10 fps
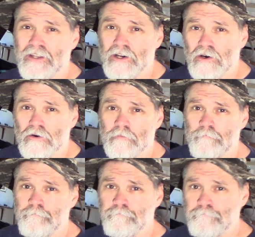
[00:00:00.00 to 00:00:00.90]
I know.
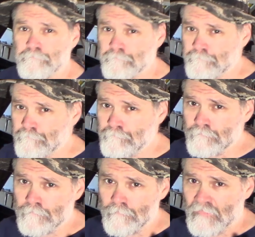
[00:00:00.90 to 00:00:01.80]

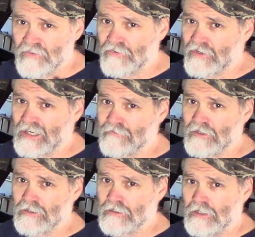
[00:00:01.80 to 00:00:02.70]
This is kind of
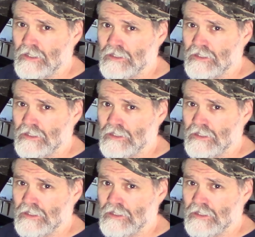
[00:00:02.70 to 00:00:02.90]
a